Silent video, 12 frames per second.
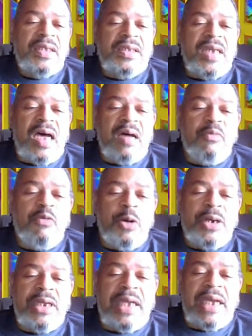Psalm
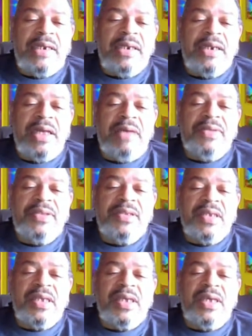48 and 11
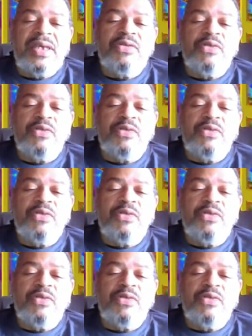says,